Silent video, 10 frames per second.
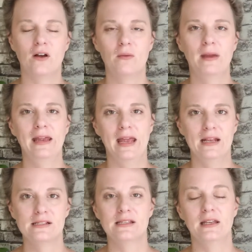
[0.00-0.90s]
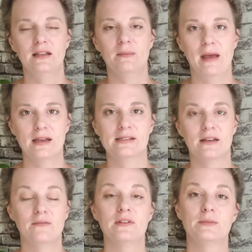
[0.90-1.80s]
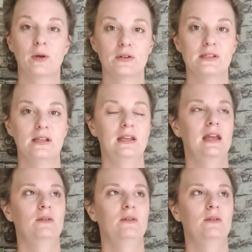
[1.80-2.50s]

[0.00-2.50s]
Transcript: all my eggs in the basket of this person